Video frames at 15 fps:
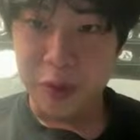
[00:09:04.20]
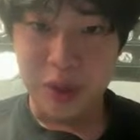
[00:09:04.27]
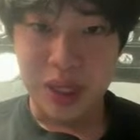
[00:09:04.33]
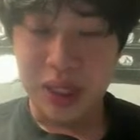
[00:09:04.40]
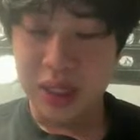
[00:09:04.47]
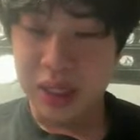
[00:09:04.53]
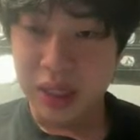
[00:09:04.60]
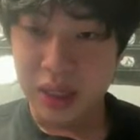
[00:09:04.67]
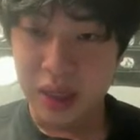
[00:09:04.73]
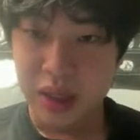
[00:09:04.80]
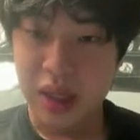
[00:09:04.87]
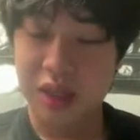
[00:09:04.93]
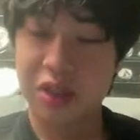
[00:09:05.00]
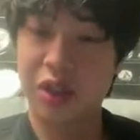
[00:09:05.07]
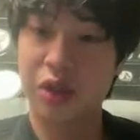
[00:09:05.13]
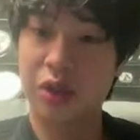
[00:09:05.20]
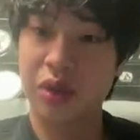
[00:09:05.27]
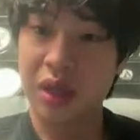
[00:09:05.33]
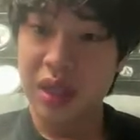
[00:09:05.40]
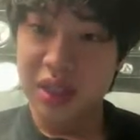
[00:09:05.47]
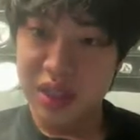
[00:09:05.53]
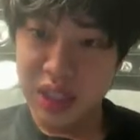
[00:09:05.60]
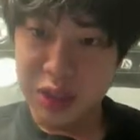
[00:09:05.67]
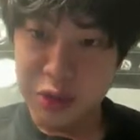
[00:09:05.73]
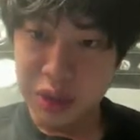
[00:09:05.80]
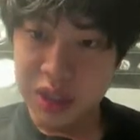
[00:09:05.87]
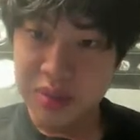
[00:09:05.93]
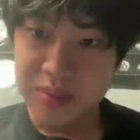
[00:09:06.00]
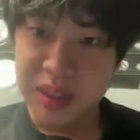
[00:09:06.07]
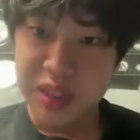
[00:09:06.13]
You can click on. So
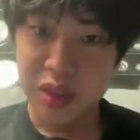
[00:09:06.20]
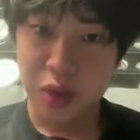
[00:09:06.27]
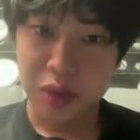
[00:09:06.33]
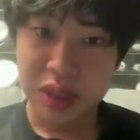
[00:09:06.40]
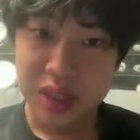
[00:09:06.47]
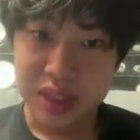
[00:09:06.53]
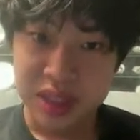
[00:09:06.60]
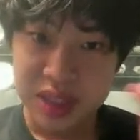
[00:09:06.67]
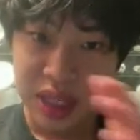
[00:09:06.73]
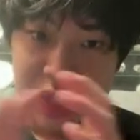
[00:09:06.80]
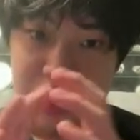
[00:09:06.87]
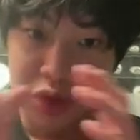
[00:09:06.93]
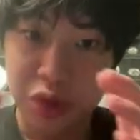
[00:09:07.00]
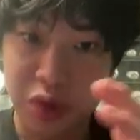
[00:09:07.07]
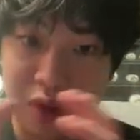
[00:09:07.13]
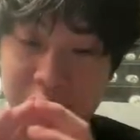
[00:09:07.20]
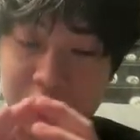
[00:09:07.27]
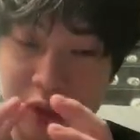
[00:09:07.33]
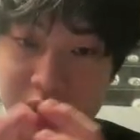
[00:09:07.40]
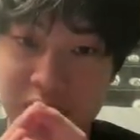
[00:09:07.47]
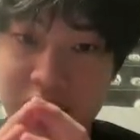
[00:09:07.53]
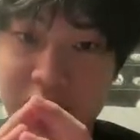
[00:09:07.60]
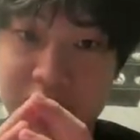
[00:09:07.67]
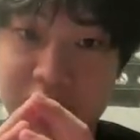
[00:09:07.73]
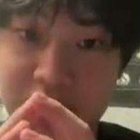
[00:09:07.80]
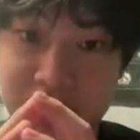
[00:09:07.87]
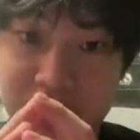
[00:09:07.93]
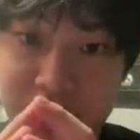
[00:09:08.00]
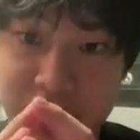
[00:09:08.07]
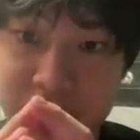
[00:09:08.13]
centralized means only the central authority has
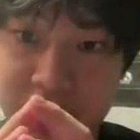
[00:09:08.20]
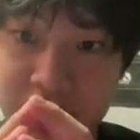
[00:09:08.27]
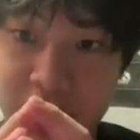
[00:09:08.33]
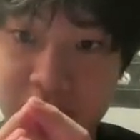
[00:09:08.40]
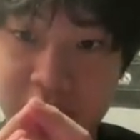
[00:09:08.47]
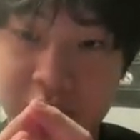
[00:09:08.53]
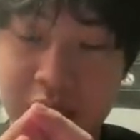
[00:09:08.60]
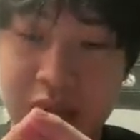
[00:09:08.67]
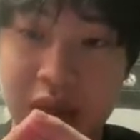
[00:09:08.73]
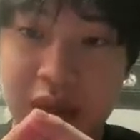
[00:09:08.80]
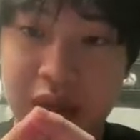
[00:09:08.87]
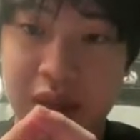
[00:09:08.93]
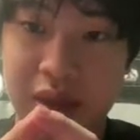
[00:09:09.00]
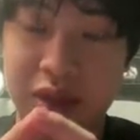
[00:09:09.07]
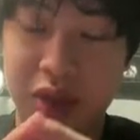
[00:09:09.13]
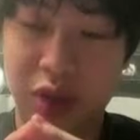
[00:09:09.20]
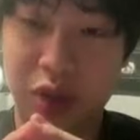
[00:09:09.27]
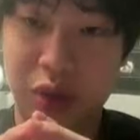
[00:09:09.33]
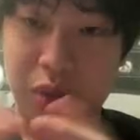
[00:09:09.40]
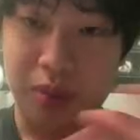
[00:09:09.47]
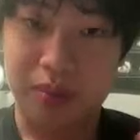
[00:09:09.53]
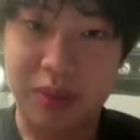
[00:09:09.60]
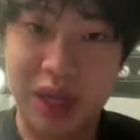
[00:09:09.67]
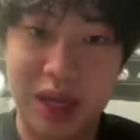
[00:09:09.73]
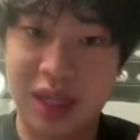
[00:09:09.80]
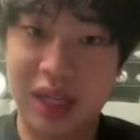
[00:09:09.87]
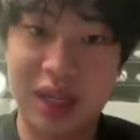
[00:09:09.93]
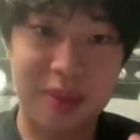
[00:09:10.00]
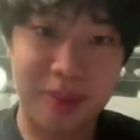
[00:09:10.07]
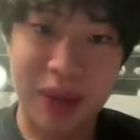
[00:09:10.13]
the data. So yeah,
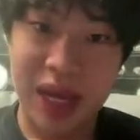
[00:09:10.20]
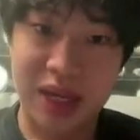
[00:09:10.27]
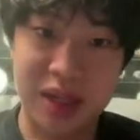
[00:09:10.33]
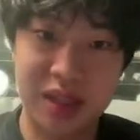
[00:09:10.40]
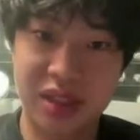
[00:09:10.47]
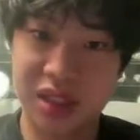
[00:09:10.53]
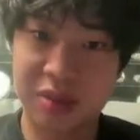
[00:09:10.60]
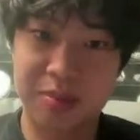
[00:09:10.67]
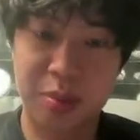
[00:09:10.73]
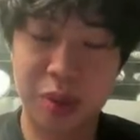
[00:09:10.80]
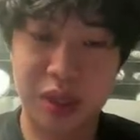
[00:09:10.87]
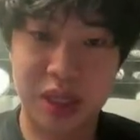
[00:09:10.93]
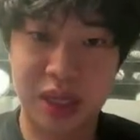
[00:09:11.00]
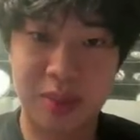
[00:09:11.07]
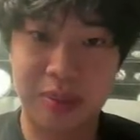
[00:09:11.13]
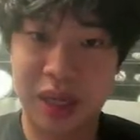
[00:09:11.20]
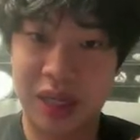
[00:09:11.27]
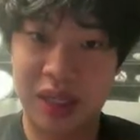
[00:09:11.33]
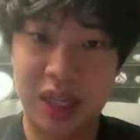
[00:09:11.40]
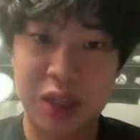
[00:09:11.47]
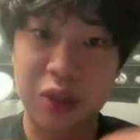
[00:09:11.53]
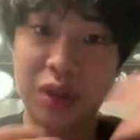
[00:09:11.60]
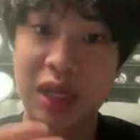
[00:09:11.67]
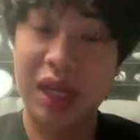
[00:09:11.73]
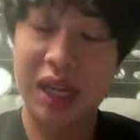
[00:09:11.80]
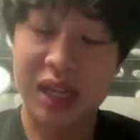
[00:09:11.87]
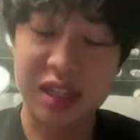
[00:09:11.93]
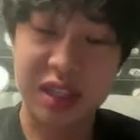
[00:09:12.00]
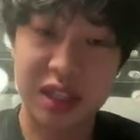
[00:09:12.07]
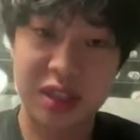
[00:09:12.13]
like a bank, just pretend a bank. Can you get
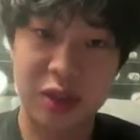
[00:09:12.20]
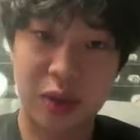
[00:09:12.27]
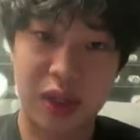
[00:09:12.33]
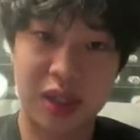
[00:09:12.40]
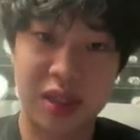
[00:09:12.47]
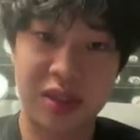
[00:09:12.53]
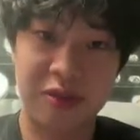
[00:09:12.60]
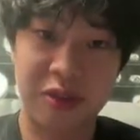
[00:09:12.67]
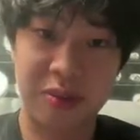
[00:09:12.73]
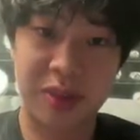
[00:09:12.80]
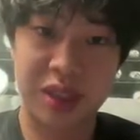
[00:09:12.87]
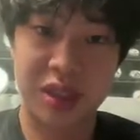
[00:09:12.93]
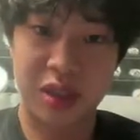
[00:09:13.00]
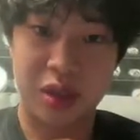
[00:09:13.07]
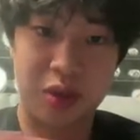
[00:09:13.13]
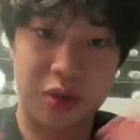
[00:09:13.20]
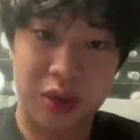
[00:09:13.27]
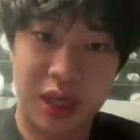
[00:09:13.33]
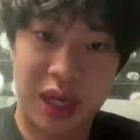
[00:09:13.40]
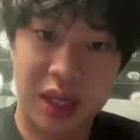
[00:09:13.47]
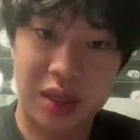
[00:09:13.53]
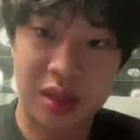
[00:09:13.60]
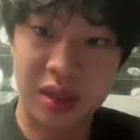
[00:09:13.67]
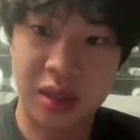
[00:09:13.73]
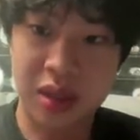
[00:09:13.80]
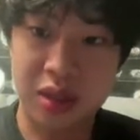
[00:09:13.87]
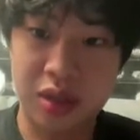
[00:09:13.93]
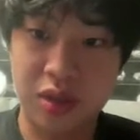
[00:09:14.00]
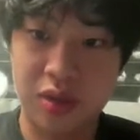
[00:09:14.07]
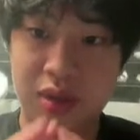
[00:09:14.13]
access to others' information? No, you can't.
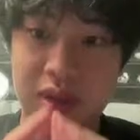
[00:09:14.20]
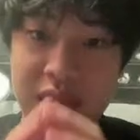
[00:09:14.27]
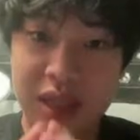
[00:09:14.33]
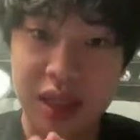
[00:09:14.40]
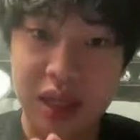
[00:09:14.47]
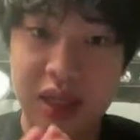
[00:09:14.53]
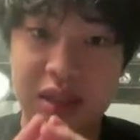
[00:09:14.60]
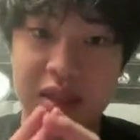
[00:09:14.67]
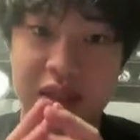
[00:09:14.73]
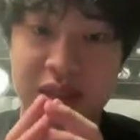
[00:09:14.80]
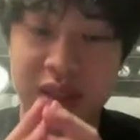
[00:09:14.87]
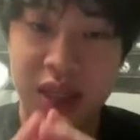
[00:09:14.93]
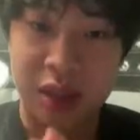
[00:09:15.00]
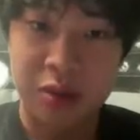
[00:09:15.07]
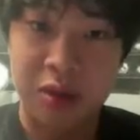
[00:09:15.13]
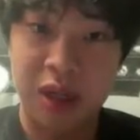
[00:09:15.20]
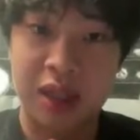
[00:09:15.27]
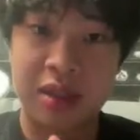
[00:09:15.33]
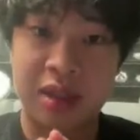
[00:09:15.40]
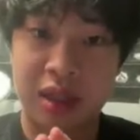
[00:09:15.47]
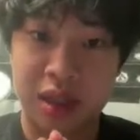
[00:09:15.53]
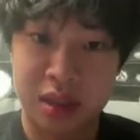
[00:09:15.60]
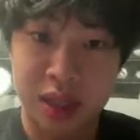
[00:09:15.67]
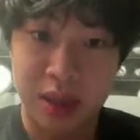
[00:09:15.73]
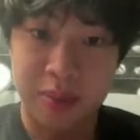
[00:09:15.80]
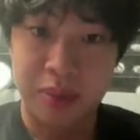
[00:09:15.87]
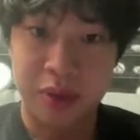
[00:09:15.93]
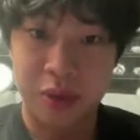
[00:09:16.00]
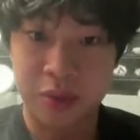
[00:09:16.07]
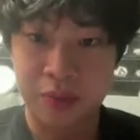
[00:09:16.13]
So that is a centralized
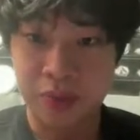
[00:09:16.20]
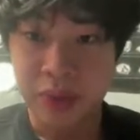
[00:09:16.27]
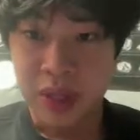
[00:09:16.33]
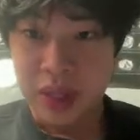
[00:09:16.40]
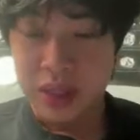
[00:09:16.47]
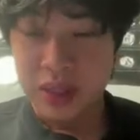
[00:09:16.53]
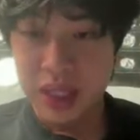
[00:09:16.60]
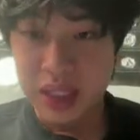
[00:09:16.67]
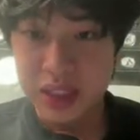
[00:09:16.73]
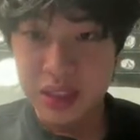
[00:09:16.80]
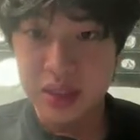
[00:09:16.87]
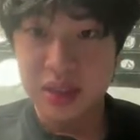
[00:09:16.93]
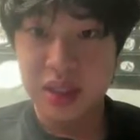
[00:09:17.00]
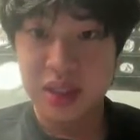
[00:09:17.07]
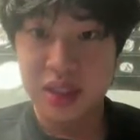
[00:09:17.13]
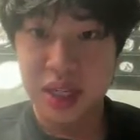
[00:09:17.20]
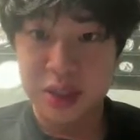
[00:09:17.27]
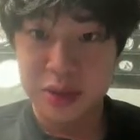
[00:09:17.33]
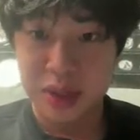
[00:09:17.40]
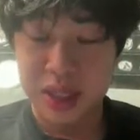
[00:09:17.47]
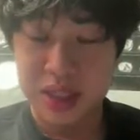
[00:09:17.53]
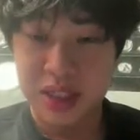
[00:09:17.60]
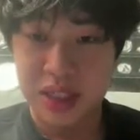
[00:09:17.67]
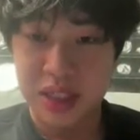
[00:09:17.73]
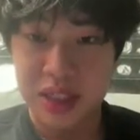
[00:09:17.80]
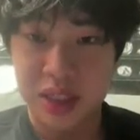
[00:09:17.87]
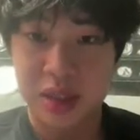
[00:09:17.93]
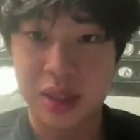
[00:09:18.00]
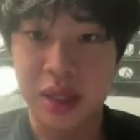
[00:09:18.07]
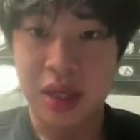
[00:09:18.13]
example. Next,
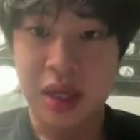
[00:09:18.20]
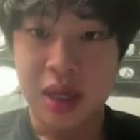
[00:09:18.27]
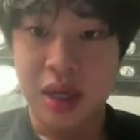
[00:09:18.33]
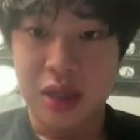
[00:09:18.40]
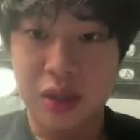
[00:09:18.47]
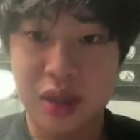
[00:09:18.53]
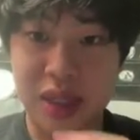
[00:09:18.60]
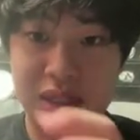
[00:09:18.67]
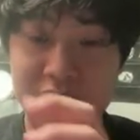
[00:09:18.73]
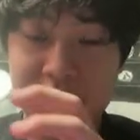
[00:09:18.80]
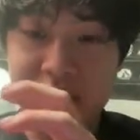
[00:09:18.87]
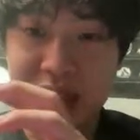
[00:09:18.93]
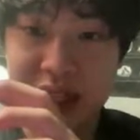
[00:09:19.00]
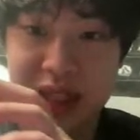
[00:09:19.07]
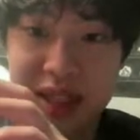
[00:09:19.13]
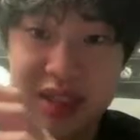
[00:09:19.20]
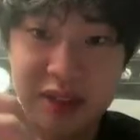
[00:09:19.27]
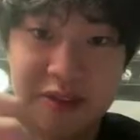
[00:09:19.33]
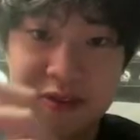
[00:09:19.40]
decentralization. You can see like there's a